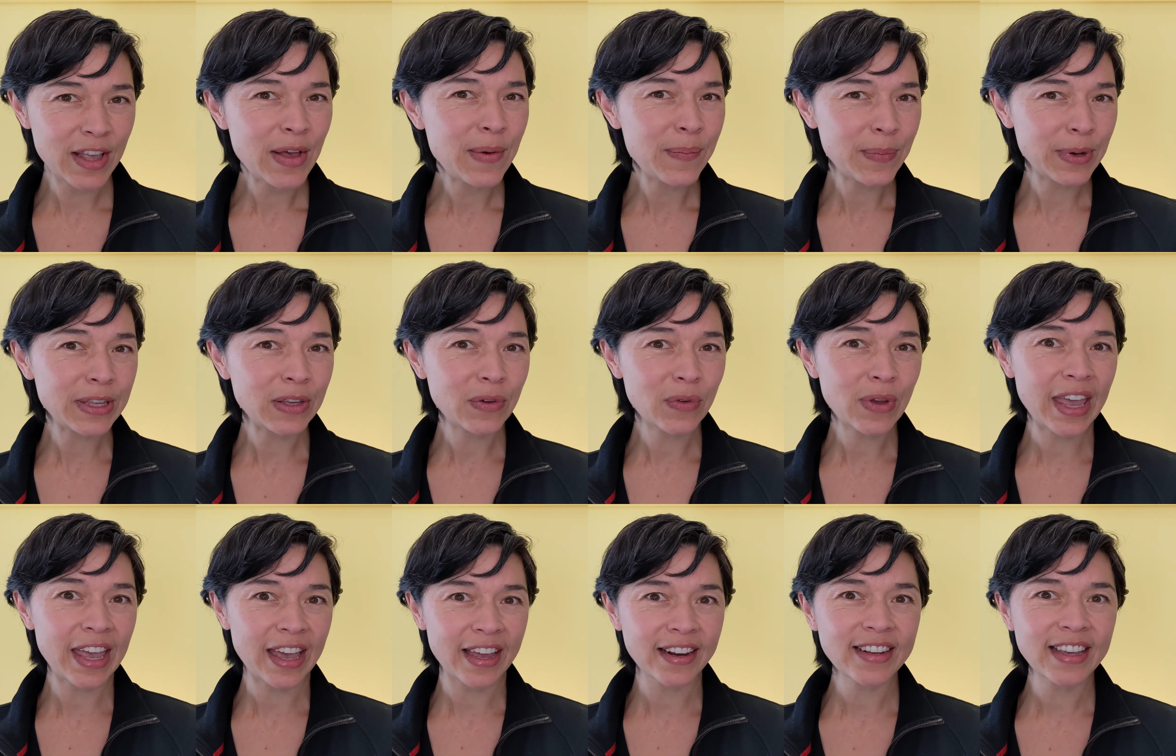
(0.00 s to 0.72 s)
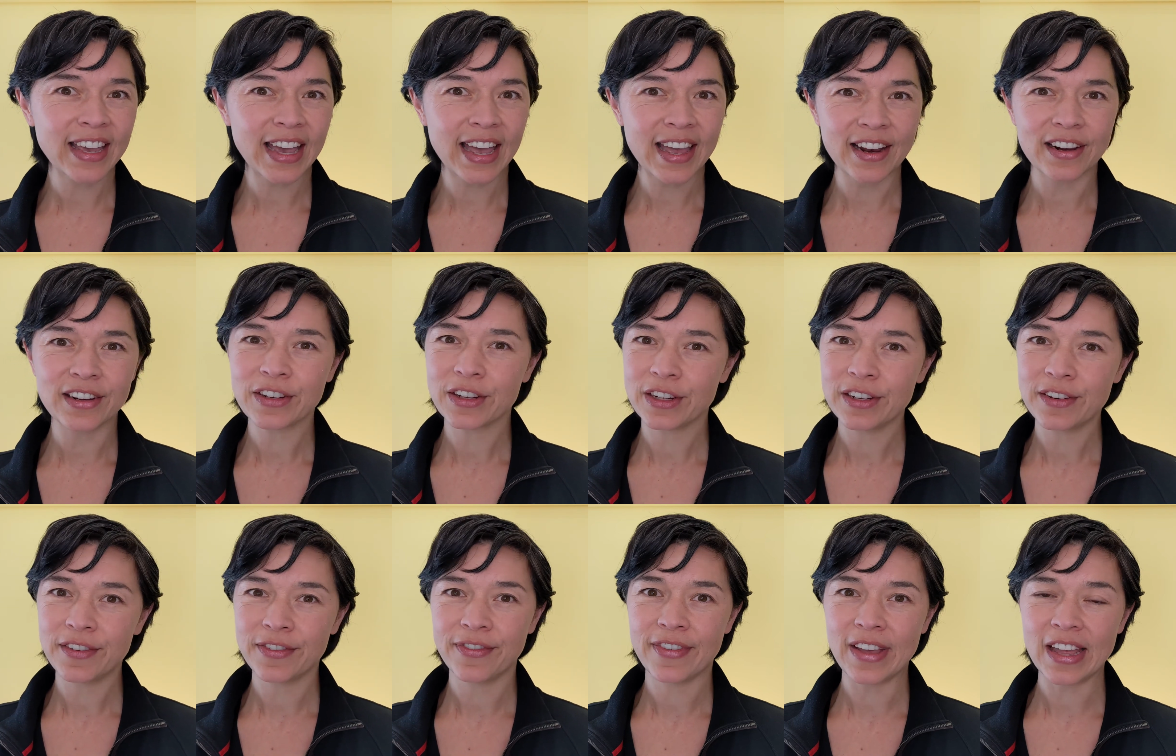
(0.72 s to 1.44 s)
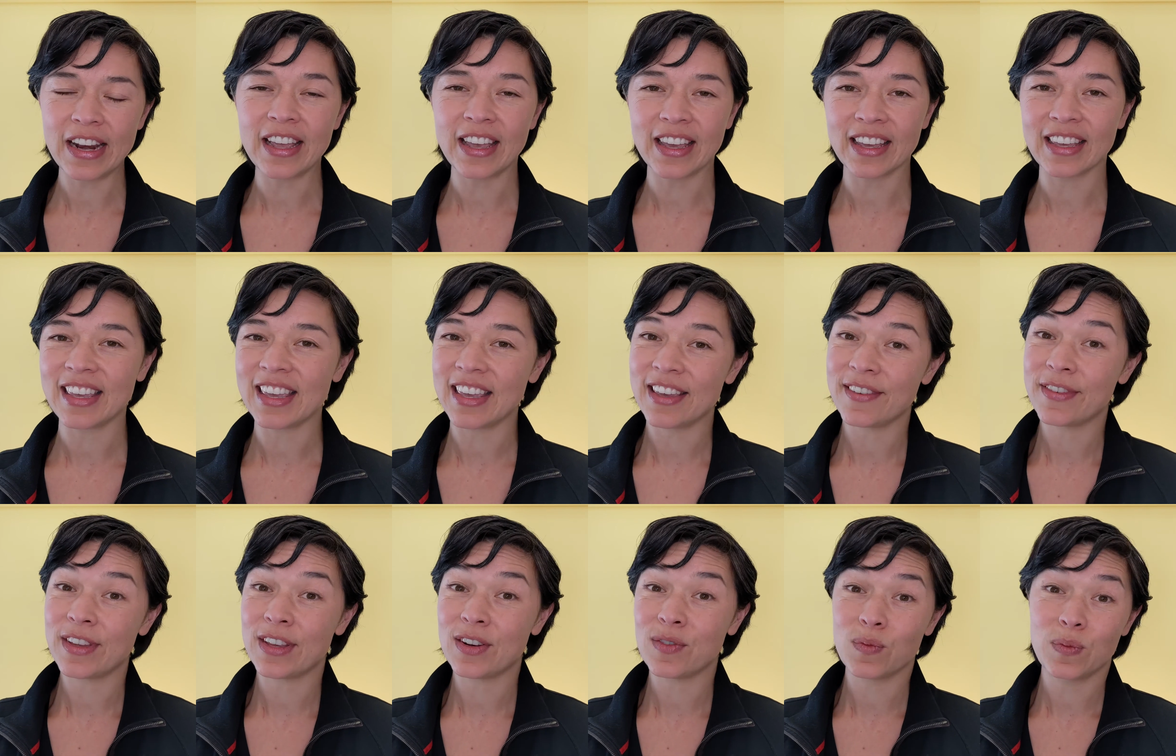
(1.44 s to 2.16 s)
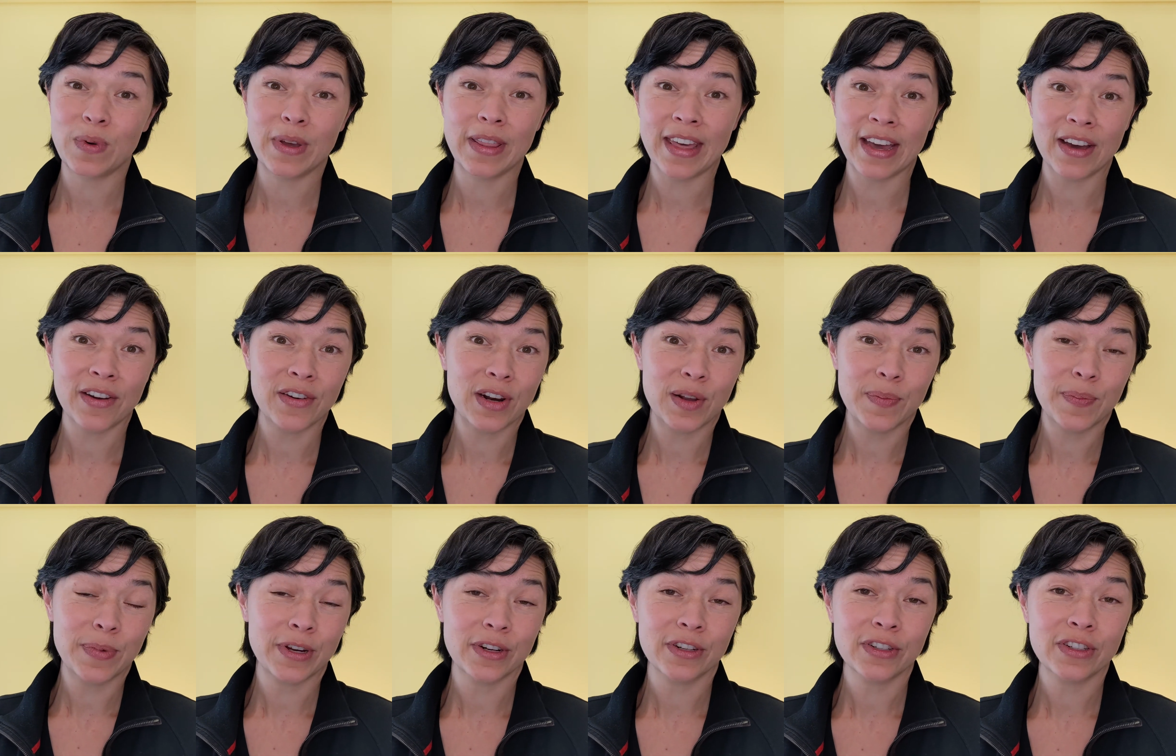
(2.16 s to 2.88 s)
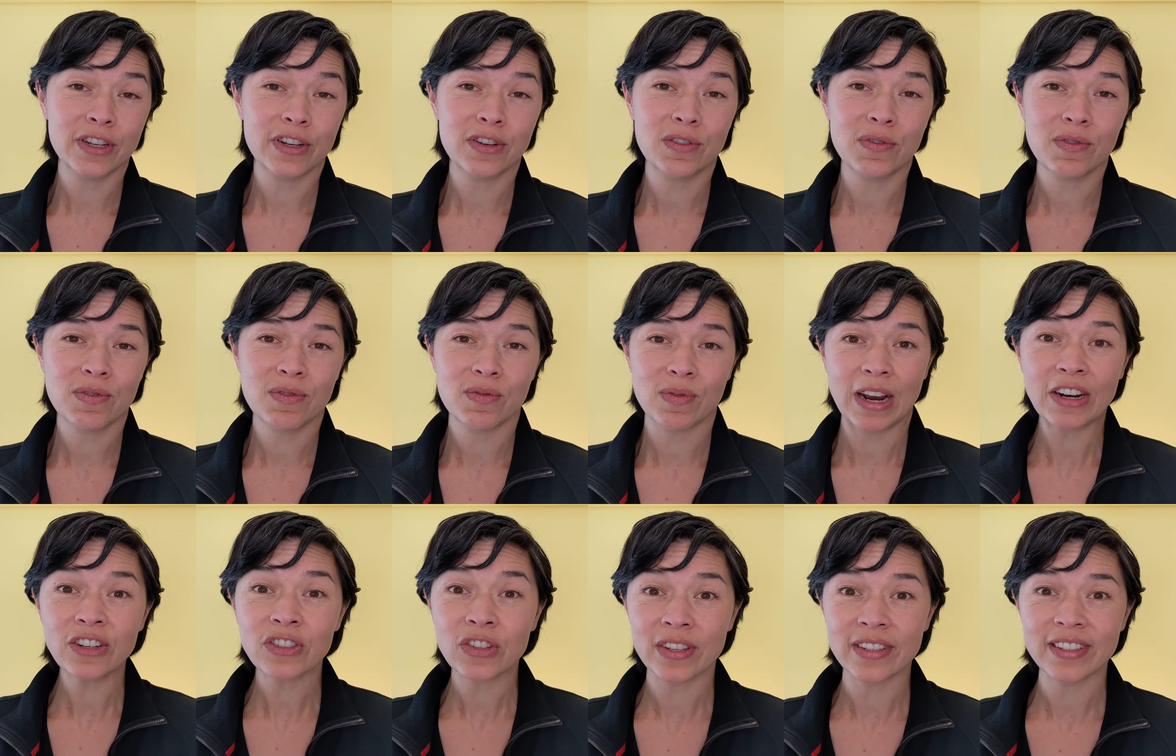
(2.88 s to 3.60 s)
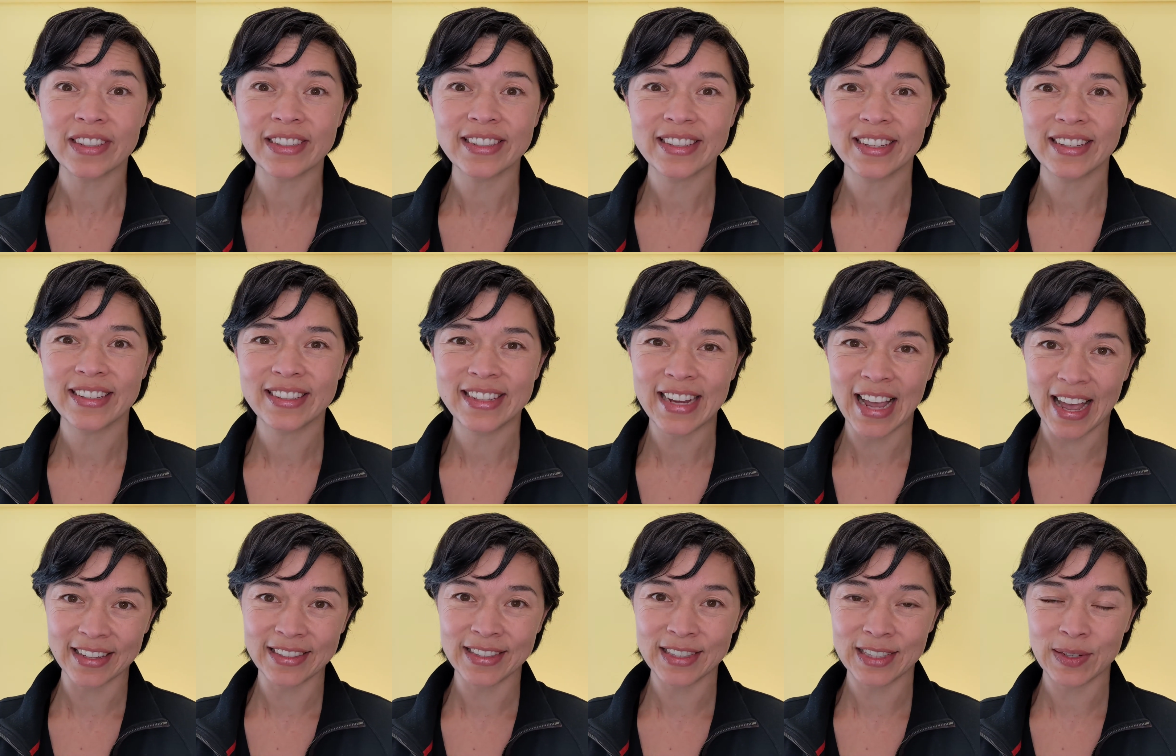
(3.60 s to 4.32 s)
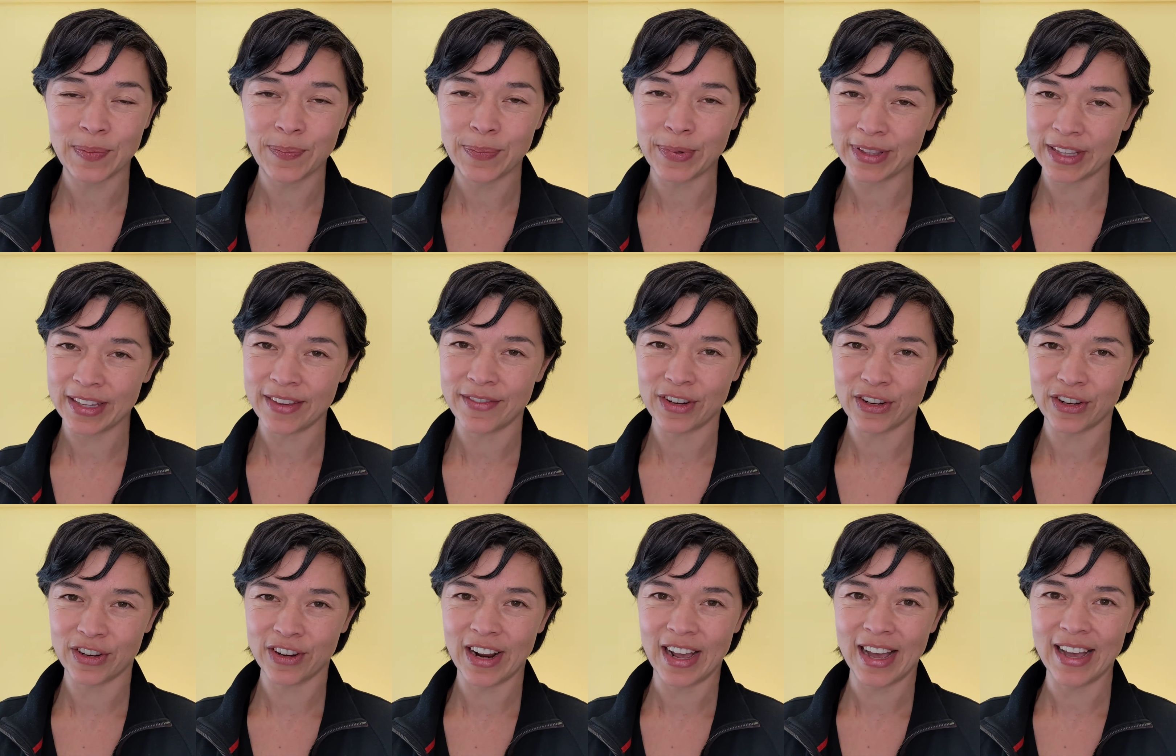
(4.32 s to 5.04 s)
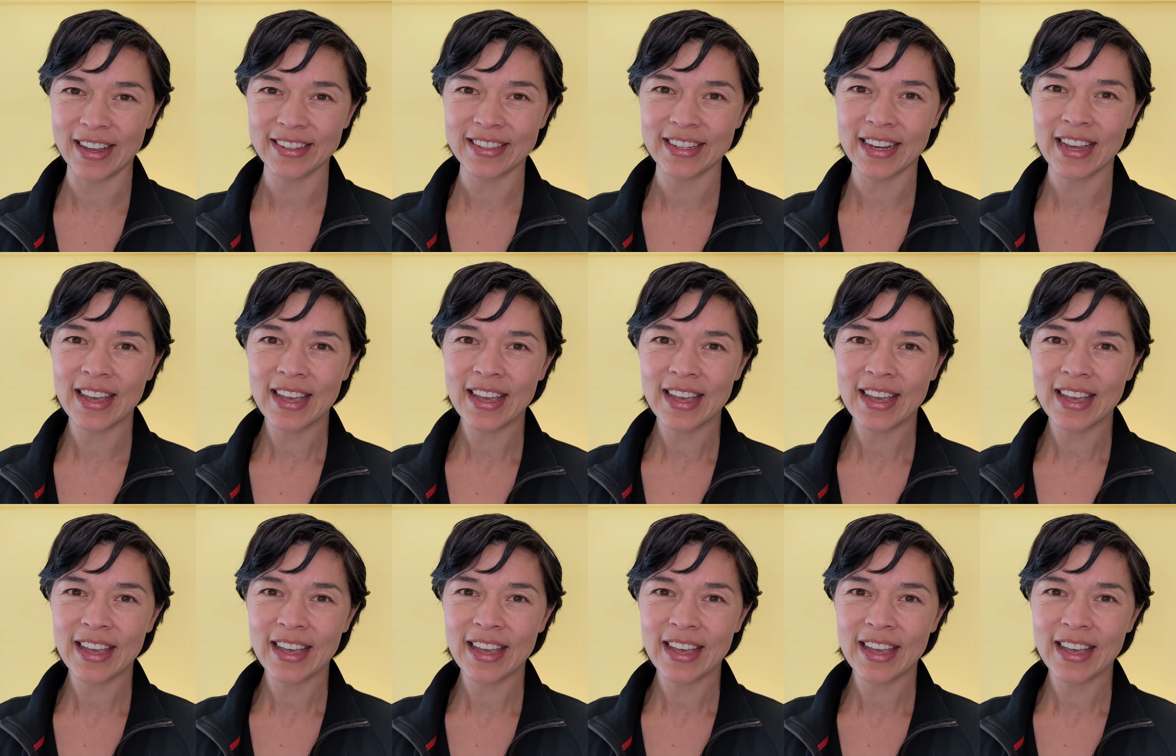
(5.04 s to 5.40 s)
but you can get a good fitting even without a pure tone threshold test, believe it or not.